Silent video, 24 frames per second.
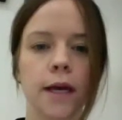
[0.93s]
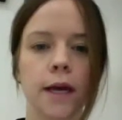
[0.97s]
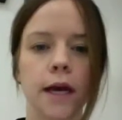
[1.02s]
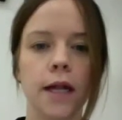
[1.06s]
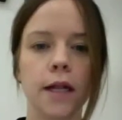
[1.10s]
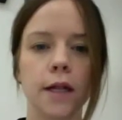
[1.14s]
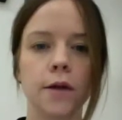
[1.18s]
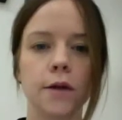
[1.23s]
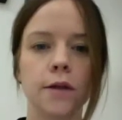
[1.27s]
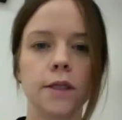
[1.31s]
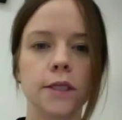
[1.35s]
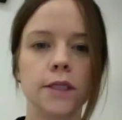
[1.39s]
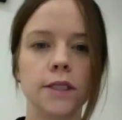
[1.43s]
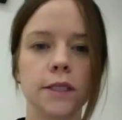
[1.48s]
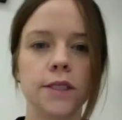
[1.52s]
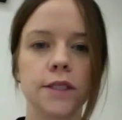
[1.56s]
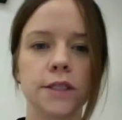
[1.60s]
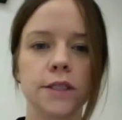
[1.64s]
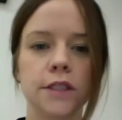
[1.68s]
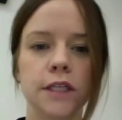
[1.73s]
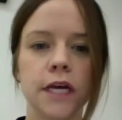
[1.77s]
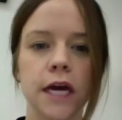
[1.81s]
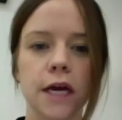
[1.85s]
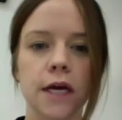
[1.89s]
Hello, this
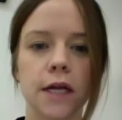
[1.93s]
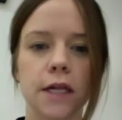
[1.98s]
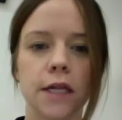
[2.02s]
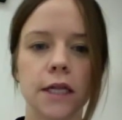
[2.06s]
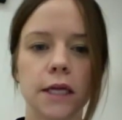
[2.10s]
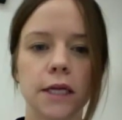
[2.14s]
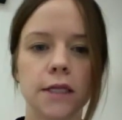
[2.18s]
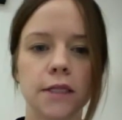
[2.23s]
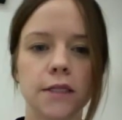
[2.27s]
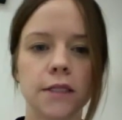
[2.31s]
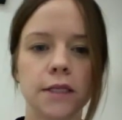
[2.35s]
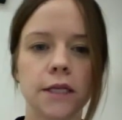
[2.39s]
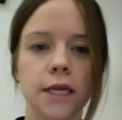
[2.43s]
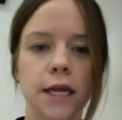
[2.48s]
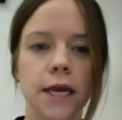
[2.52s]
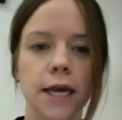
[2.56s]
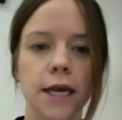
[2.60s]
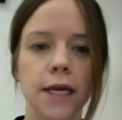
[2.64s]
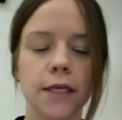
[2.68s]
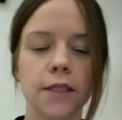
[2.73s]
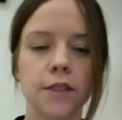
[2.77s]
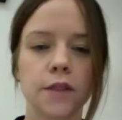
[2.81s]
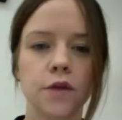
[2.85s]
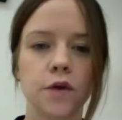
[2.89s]
is Jacqueline.
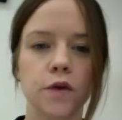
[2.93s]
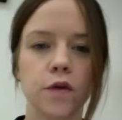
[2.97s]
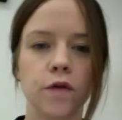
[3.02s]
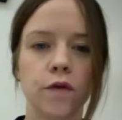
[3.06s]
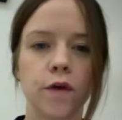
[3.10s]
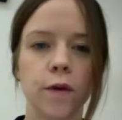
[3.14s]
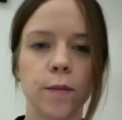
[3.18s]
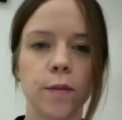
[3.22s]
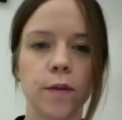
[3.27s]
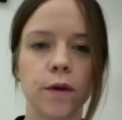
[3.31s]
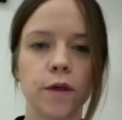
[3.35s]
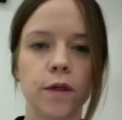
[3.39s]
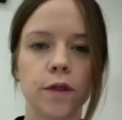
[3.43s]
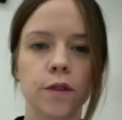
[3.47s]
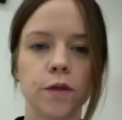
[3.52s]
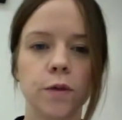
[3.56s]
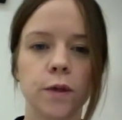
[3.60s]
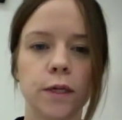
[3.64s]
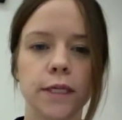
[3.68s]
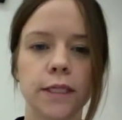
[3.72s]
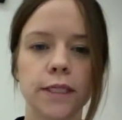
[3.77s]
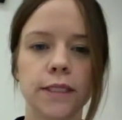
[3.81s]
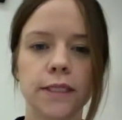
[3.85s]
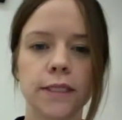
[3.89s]
Today is November
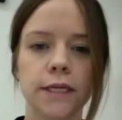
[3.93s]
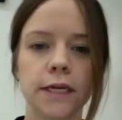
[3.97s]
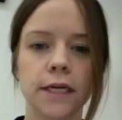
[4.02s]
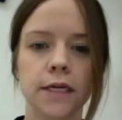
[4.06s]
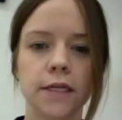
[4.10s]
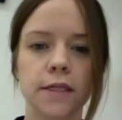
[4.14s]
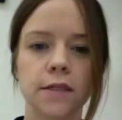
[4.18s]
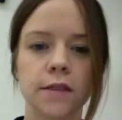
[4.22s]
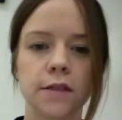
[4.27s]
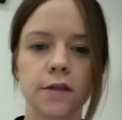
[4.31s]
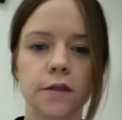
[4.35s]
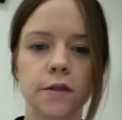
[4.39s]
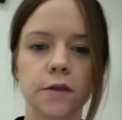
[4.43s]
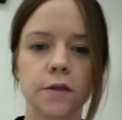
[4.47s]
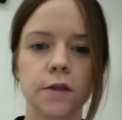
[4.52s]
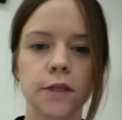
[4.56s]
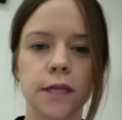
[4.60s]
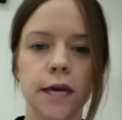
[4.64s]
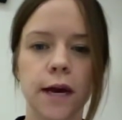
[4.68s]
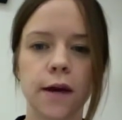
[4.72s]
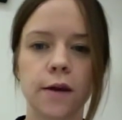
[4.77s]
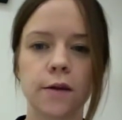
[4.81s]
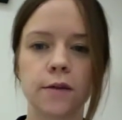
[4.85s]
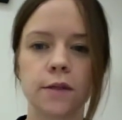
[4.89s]
26,
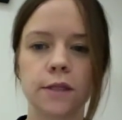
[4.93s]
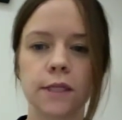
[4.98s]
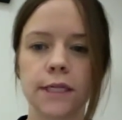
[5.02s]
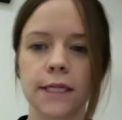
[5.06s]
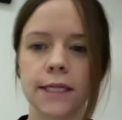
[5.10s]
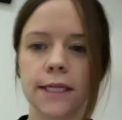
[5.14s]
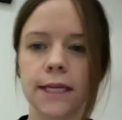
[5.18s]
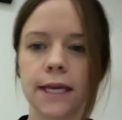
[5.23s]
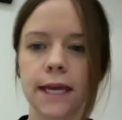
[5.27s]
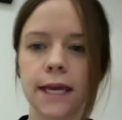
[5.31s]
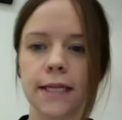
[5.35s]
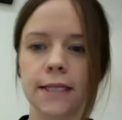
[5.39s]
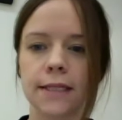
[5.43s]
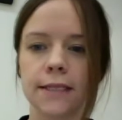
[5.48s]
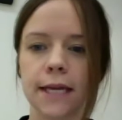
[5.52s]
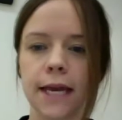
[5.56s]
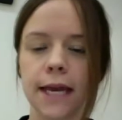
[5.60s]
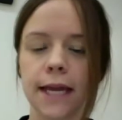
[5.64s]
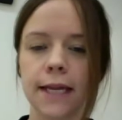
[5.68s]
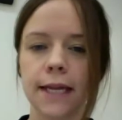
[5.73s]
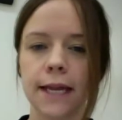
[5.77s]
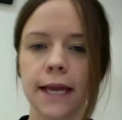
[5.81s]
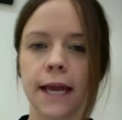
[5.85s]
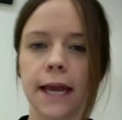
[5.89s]

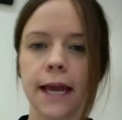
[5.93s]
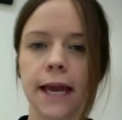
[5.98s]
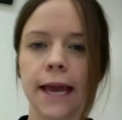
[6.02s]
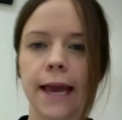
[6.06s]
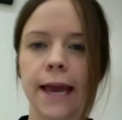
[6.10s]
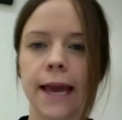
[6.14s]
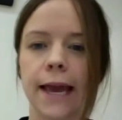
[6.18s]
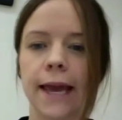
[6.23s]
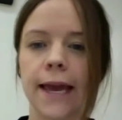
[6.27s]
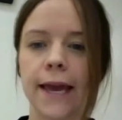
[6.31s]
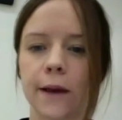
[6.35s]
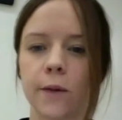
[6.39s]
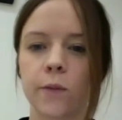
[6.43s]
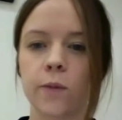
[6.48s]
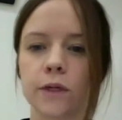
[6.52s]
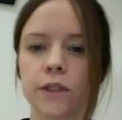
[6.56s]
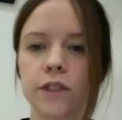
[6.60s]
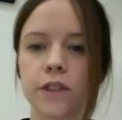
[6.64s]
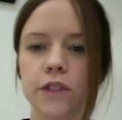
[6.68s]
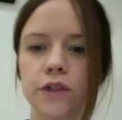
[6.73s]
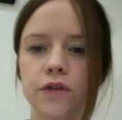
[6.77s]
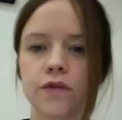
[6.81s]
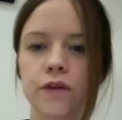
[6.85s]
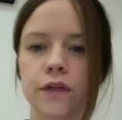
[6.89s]
2010, and we
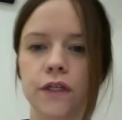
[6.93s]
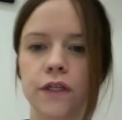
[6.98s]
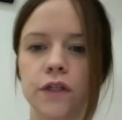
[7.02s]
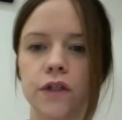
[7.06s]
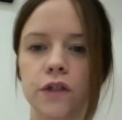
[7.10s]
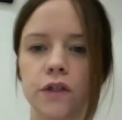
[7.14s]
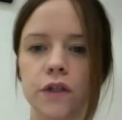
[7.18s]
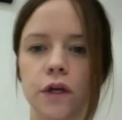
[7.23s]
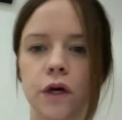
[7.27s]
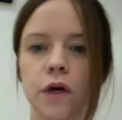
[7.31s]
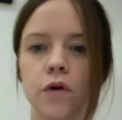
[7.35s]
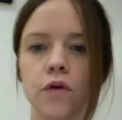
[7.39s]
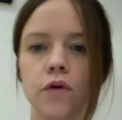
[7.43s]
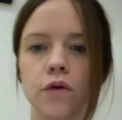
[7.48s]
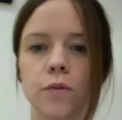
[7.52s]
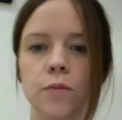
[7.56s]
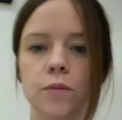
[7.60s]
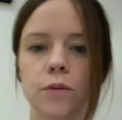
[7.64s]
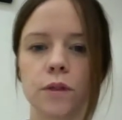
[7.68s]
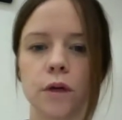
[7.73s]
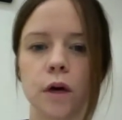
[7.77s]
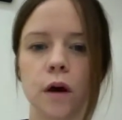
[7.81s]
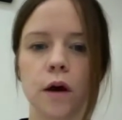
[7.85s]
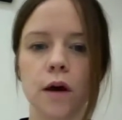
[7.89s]
just finished a
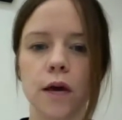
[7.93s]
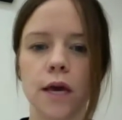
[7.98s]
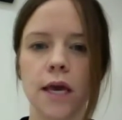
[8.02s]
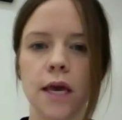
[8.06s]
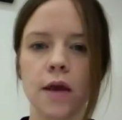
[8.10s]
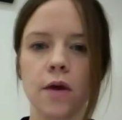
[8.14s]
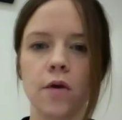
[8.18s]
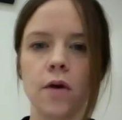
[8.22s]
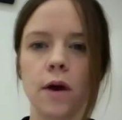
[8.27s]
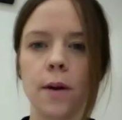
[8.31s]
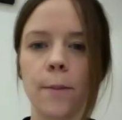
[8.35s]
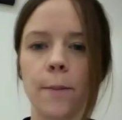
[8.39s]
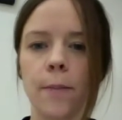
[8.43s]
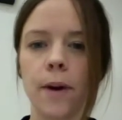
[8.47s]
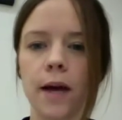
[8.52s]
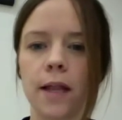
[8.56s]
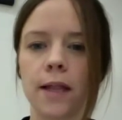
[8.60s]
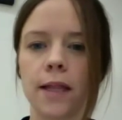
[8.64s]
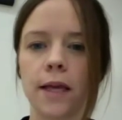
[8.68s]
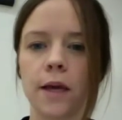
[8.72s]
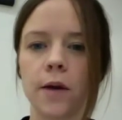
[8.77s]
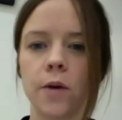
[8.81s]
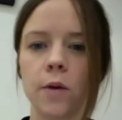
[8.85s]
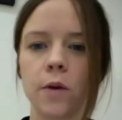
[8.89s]
group talk here at
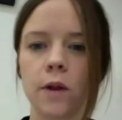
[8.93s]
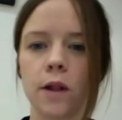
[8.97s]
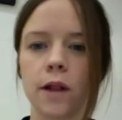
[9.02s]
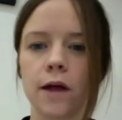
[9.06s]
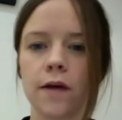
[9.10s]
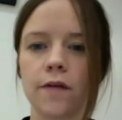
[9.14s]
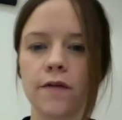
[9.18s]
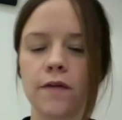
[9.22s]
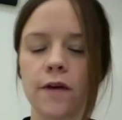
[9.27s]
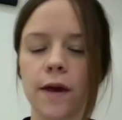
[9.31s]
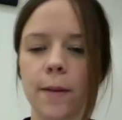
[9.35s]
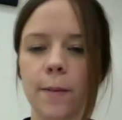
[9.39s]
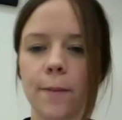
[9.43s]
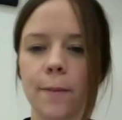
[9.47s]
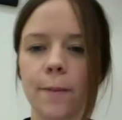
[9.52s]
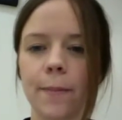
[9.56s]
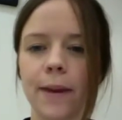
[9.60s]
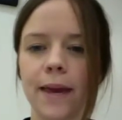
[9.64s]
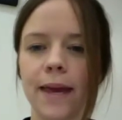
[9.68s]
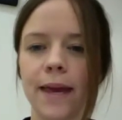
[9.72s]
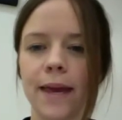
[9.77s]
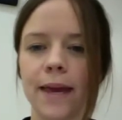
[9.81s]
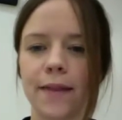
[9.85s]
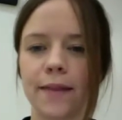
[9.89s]
Bilingual FM,
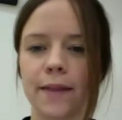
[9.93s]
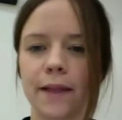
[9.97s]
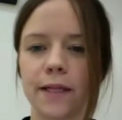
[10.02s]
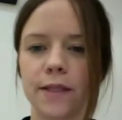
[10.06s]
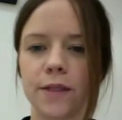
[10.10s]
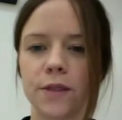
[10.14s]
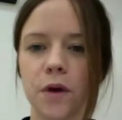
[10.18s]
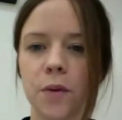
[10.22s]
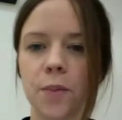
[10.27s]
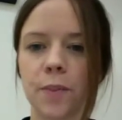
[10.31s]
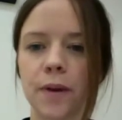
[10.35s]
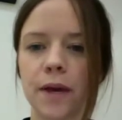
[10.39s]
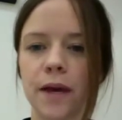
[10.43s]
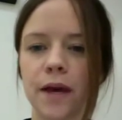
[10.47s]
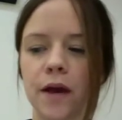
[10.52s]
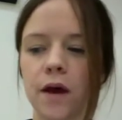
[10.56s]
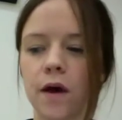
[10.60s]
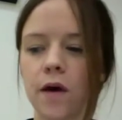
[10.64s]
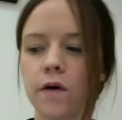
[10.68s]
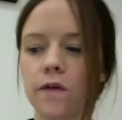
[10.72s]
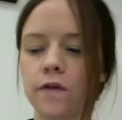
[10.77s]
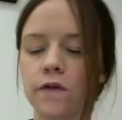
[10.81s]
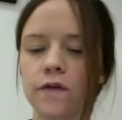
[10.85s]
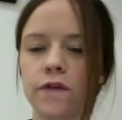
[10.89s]
and the topic
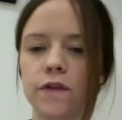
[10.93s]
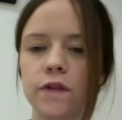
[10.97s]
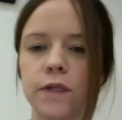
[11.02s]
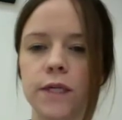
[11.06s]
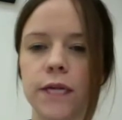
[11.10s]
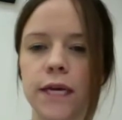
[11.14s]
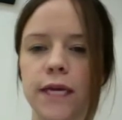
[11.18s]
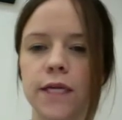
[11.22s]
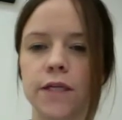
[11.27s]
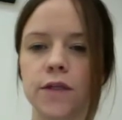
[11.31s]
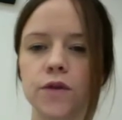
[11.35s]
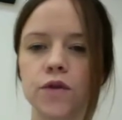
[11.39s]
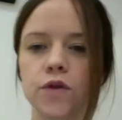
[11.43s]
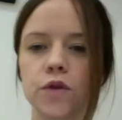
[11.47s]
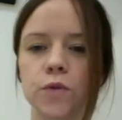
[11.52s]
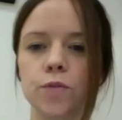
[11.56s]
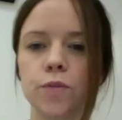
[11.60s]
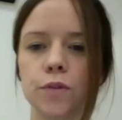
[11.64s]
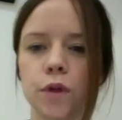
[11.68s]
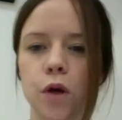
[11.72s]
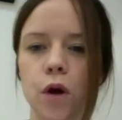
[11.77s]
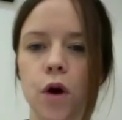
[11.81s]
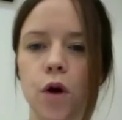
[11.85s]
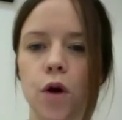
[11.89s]
of today's
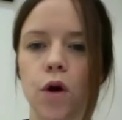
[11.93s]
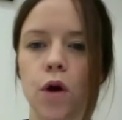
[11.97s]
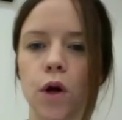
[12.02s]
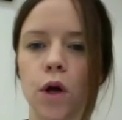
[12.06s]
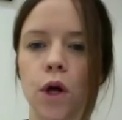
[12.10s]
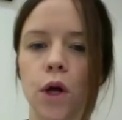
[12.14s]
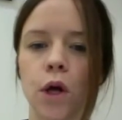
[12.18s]
group talk